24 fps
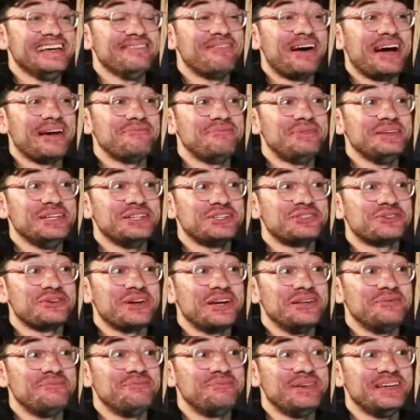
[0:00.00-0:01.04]
He might be a
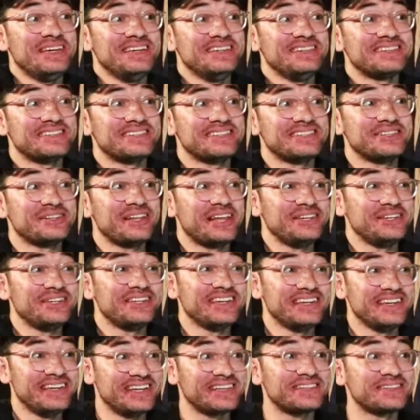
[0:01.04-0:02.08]
trade piece so that you
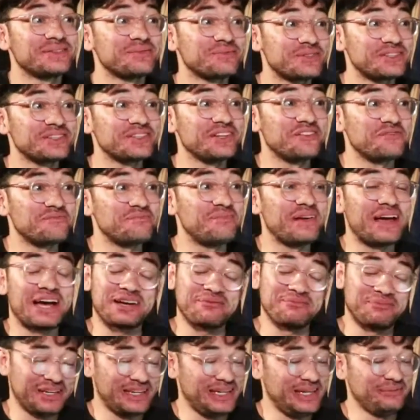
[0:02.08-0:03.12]
can get some stuff
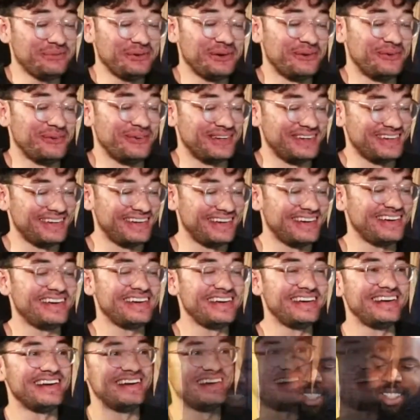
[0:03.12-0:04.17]
back, but keep going.
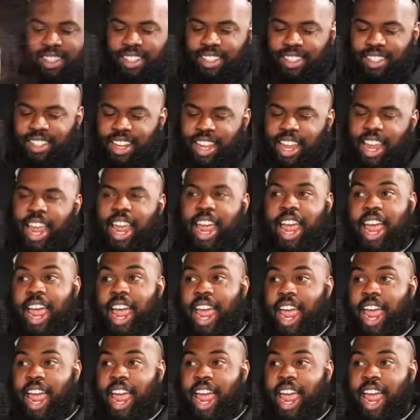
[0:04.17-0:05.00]
I'm just saying,